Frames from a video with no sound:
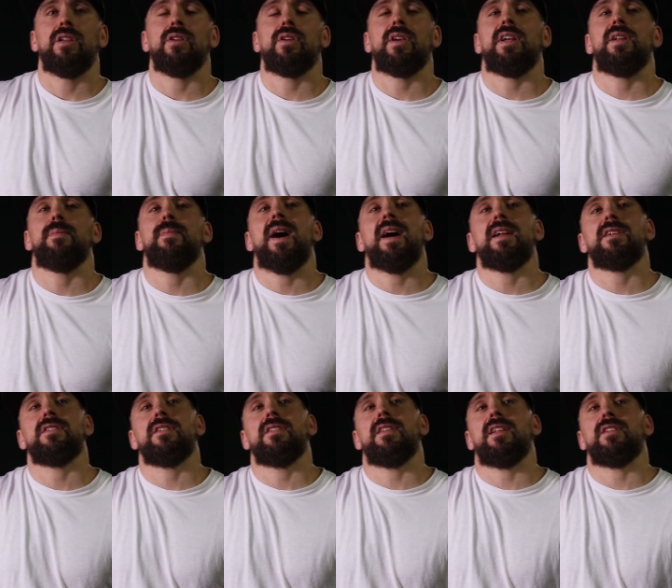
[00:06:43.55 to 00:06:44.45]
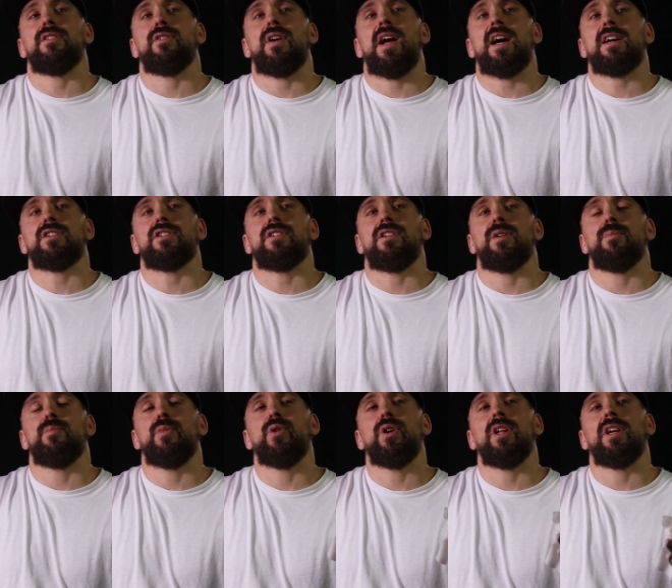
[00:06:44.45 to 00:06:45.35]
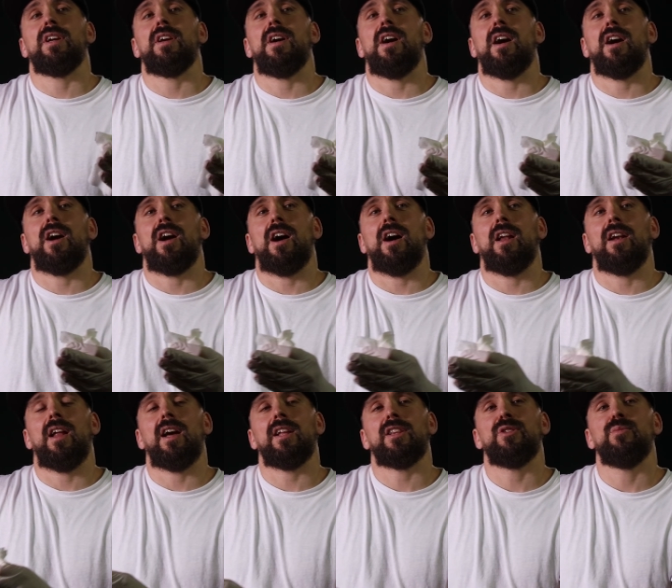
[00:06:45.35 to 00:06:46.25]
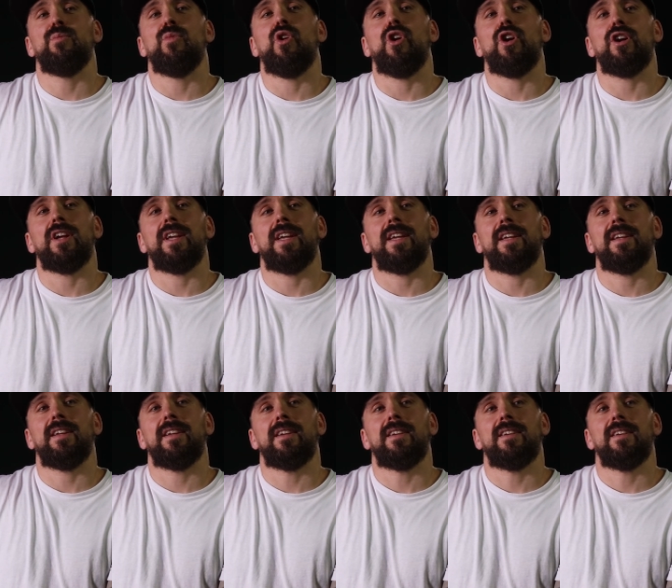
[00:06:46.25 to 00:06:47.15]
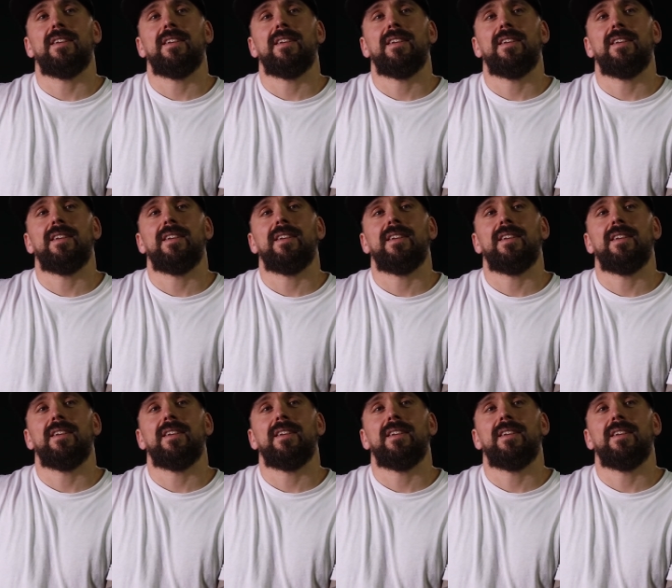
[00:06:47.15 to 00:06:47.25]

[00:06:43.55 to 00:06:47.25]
you can imagine that you're actually putting a lot more ink